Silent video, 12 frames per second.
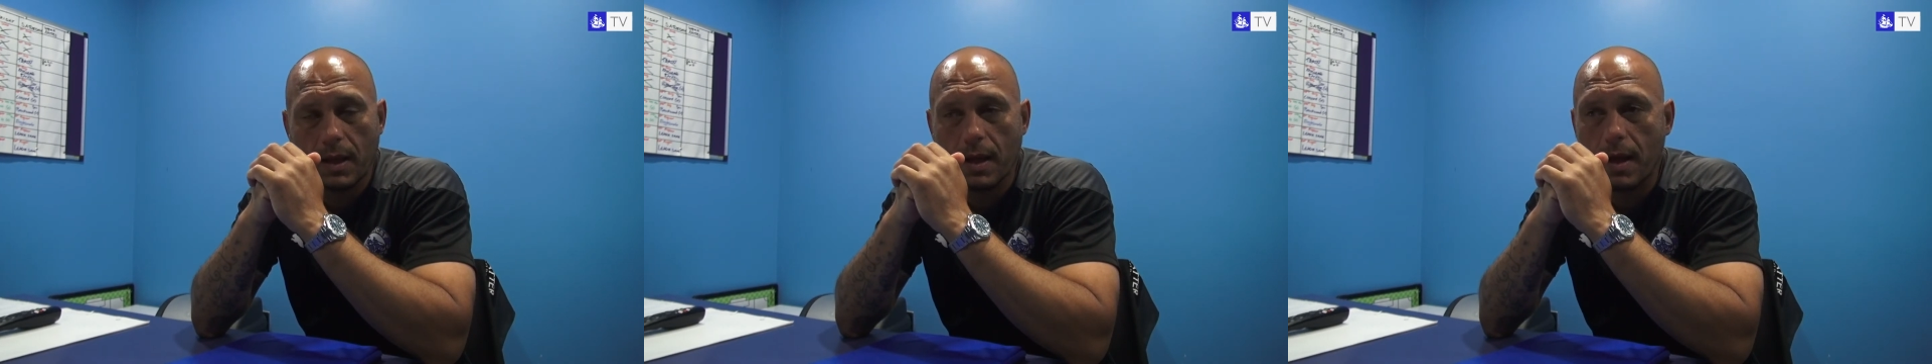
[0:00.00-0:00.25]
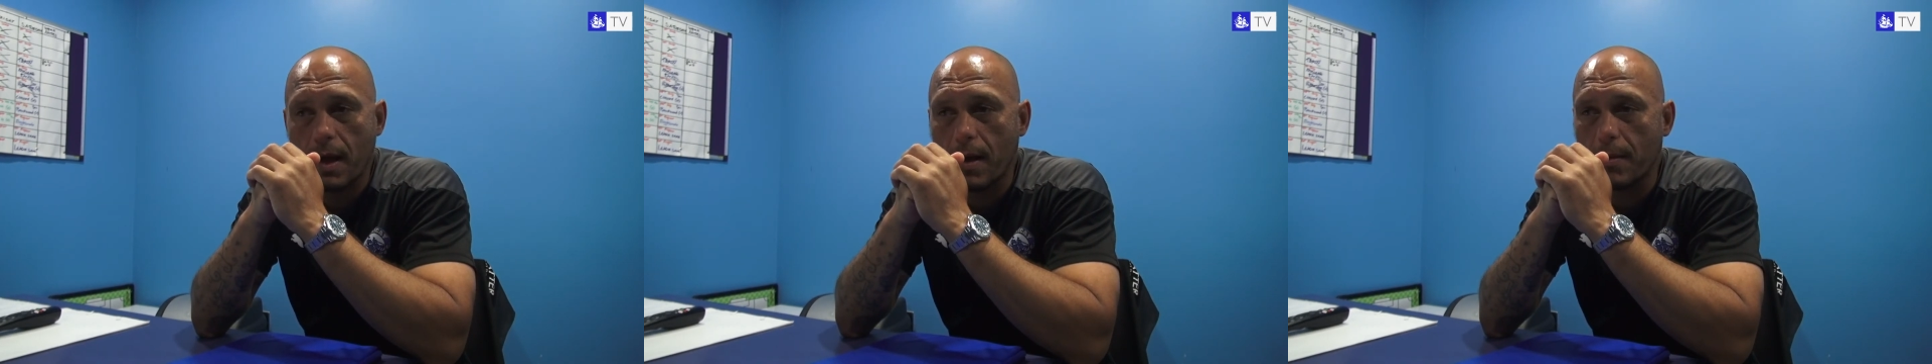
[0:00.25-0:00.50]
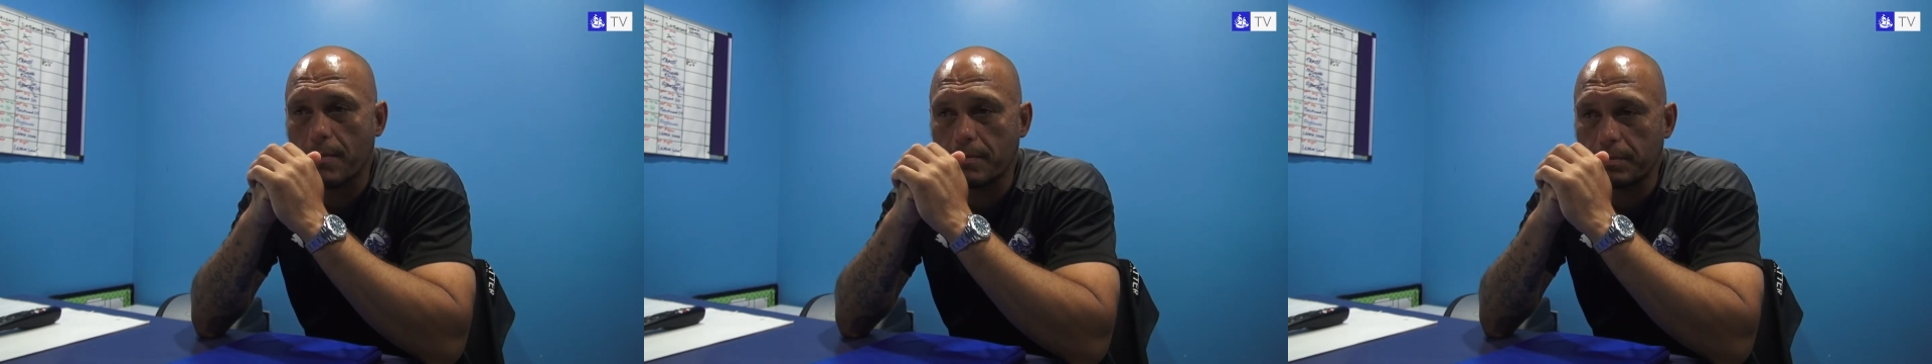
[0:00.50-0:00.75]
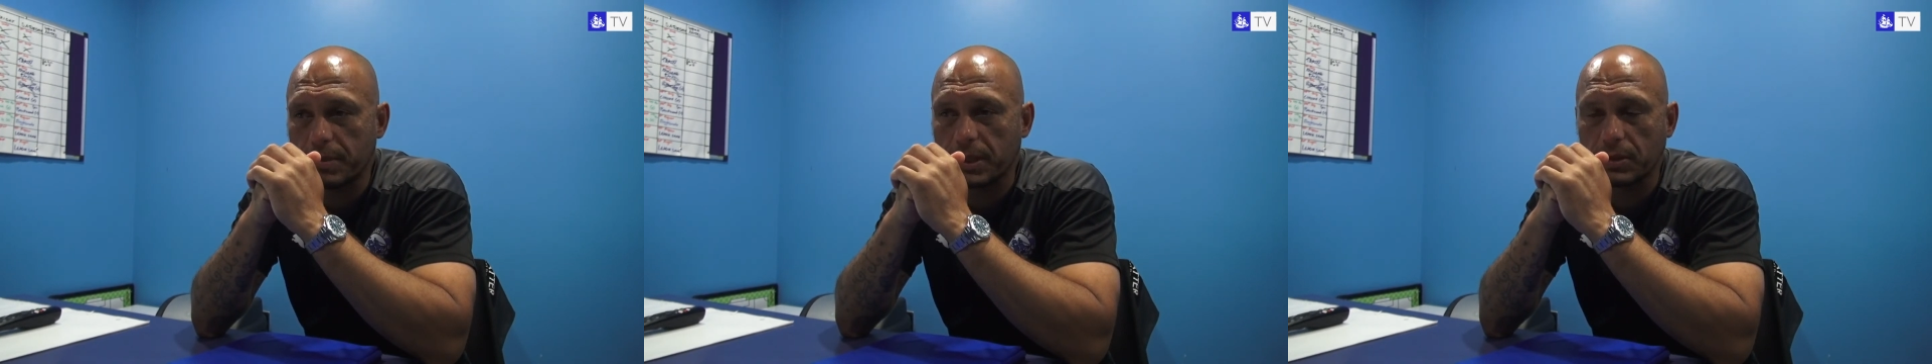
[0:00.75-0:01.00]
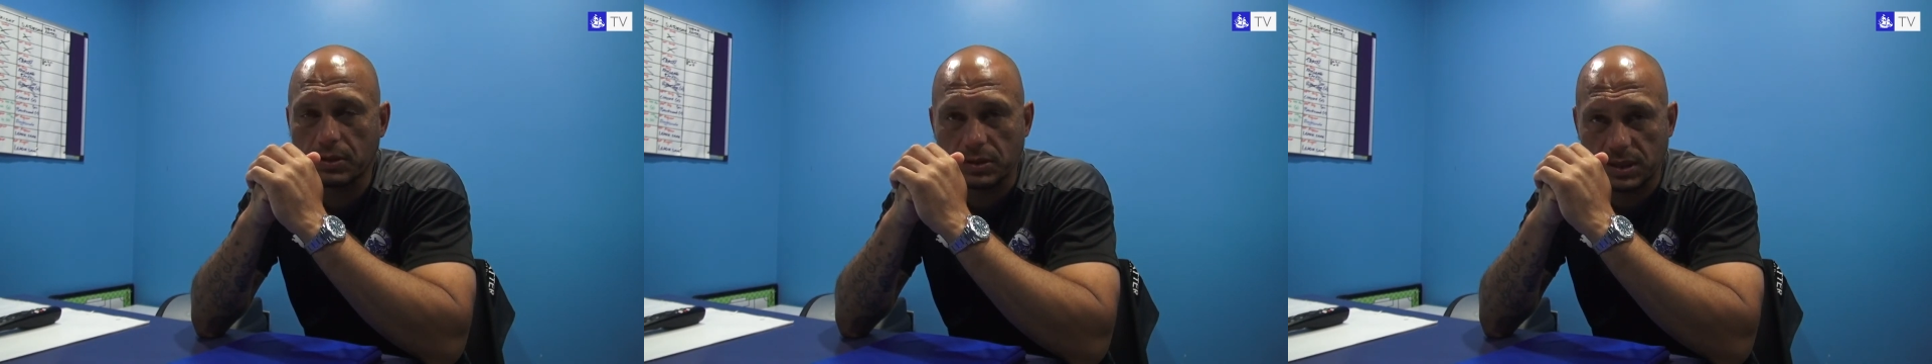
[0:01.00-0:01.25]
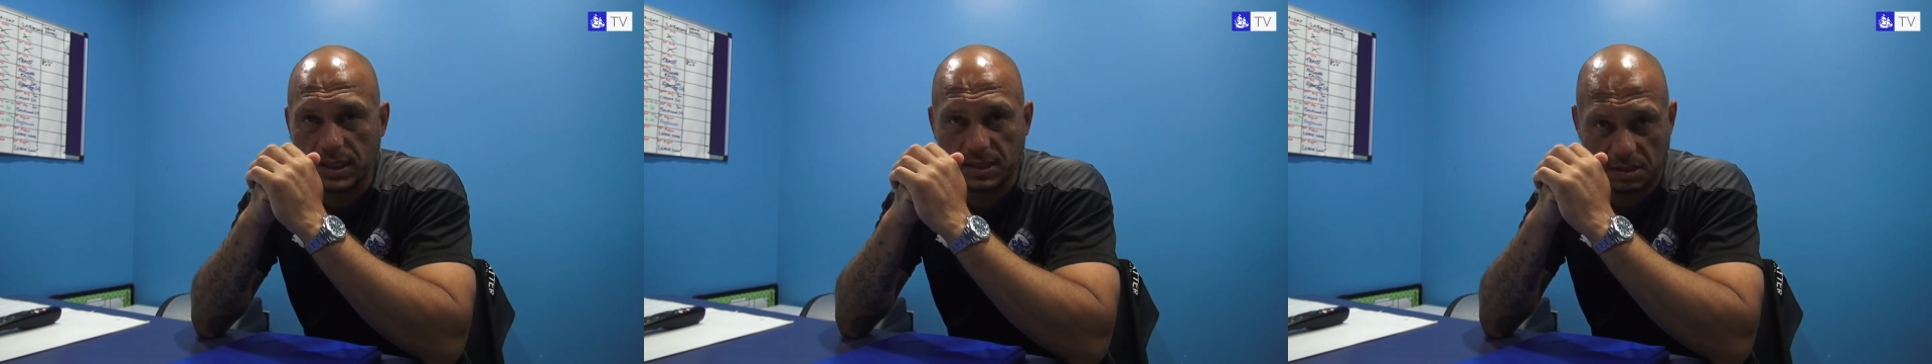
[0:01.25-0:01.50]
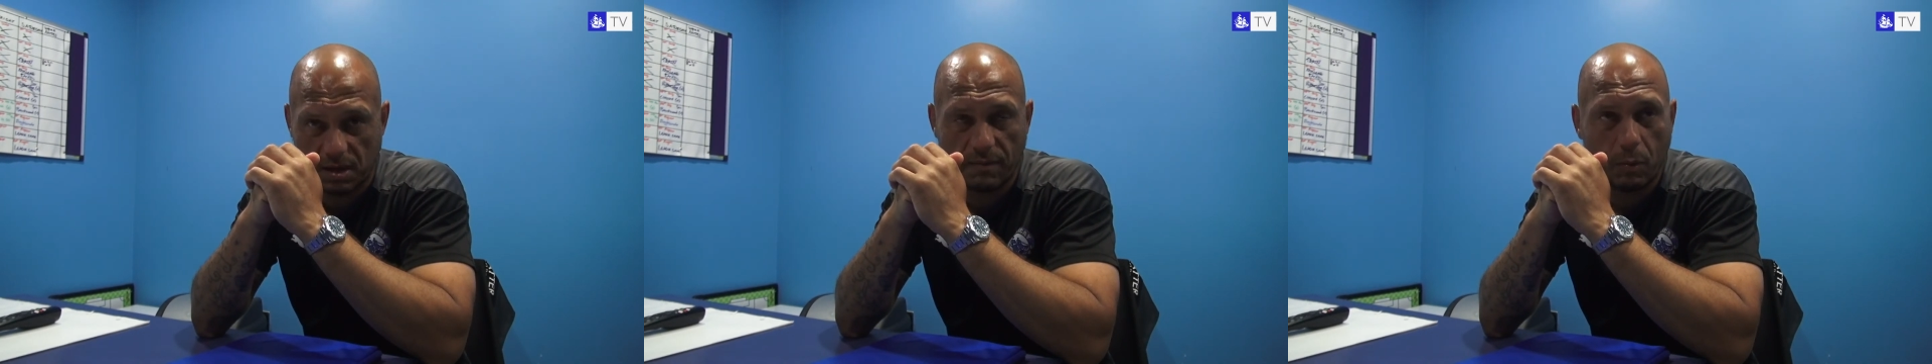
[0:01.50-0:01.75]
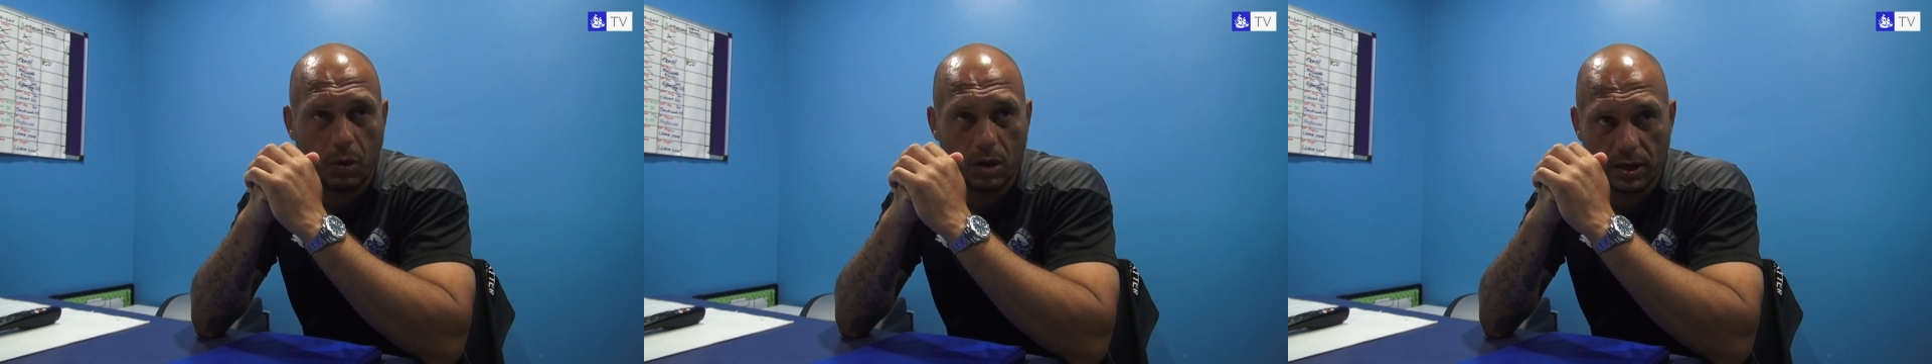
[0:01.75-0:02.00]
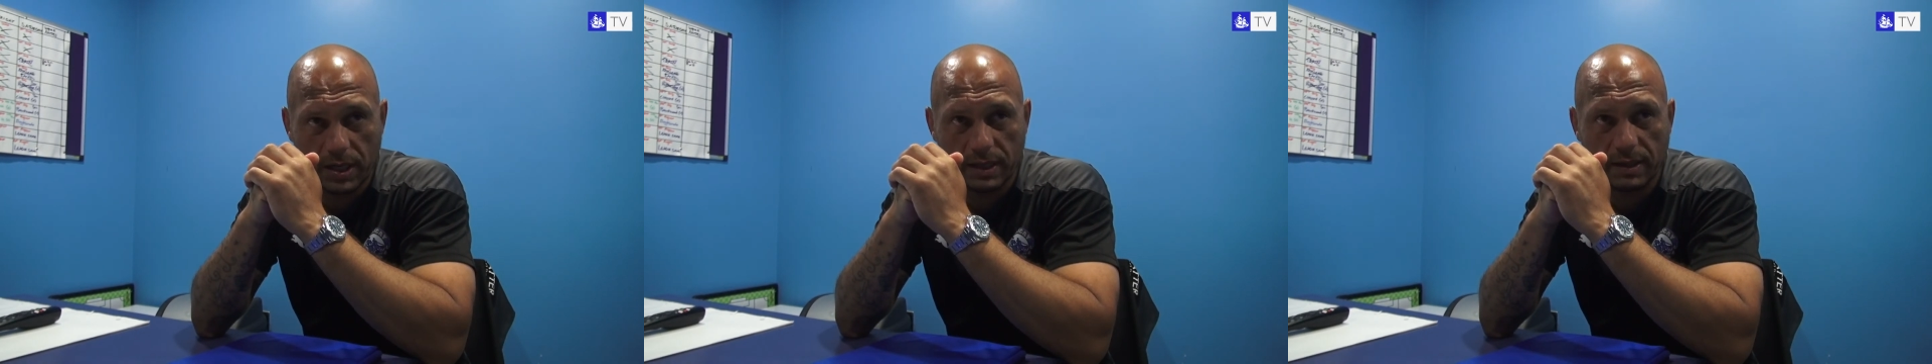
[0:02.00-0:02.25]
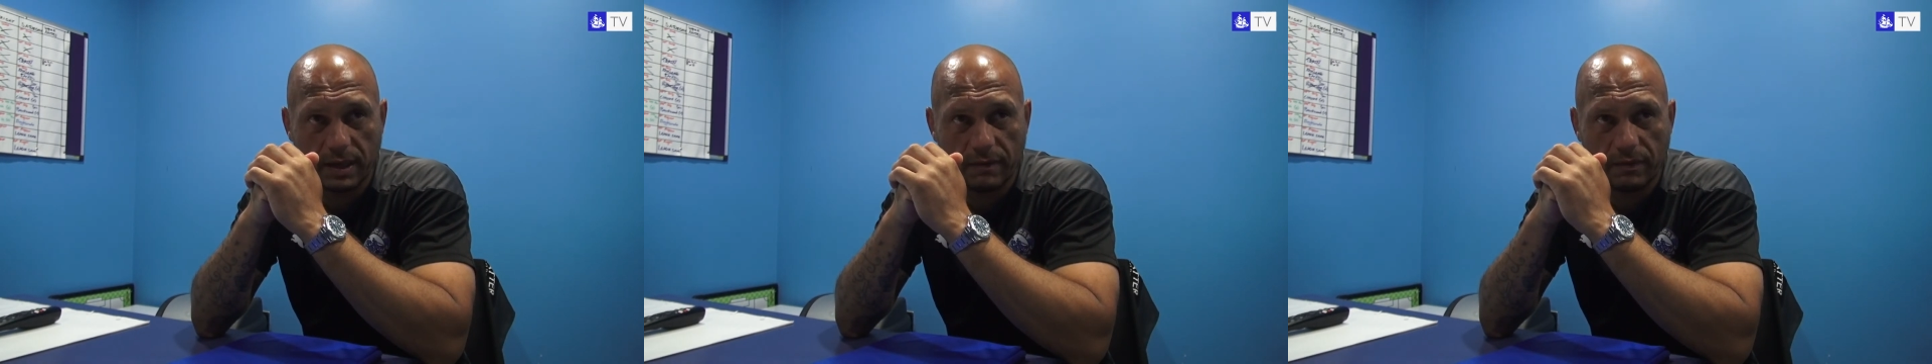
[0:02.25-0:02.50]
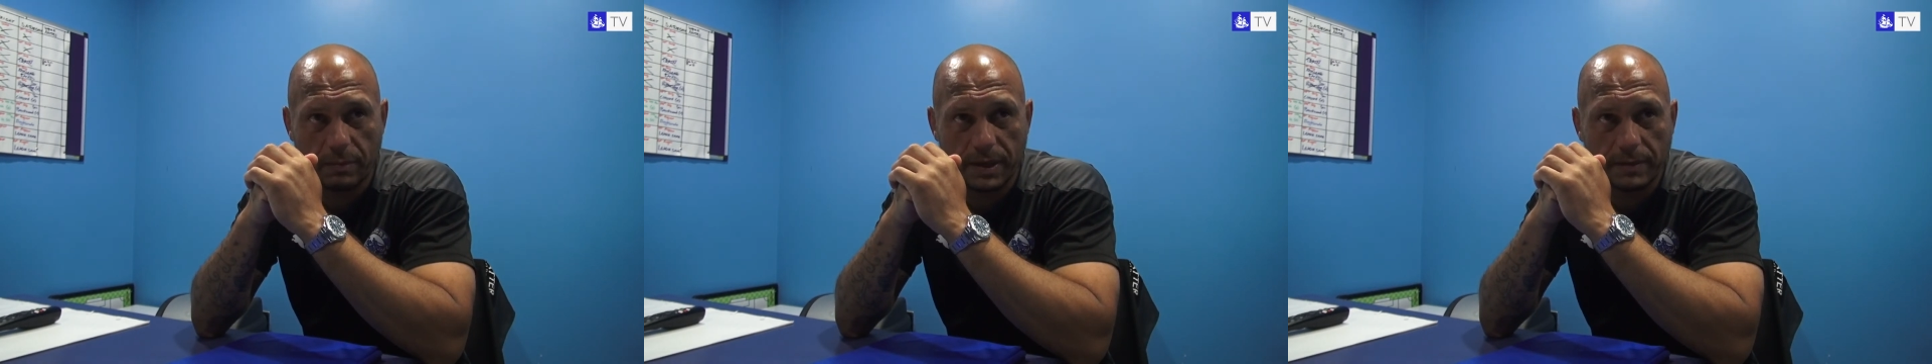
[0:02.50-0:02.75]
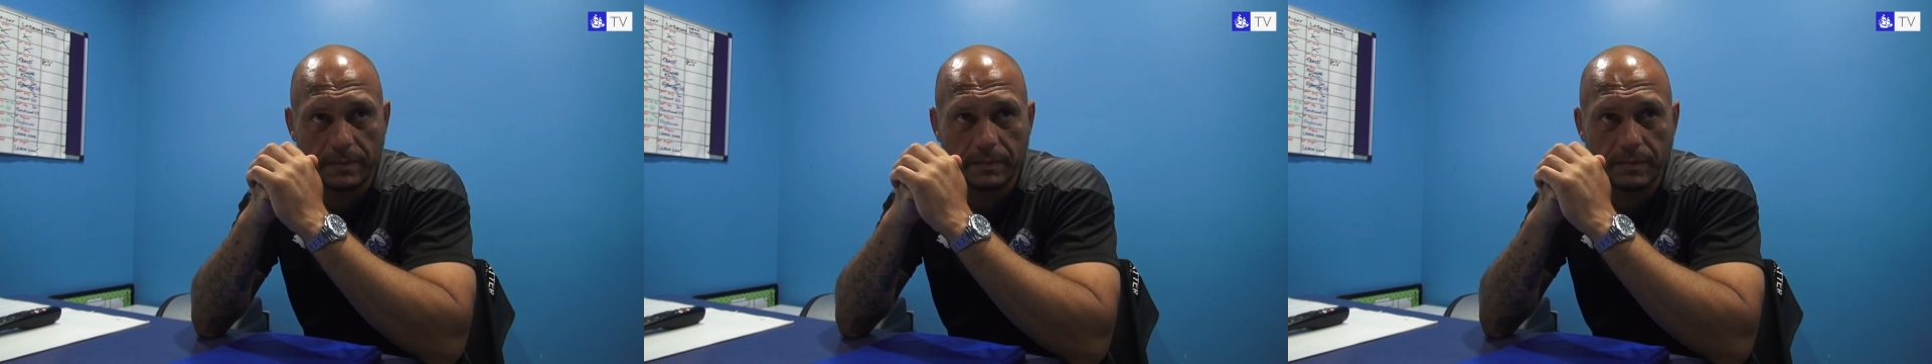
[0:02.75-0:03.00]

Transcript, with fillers: um, because it's another working day for me.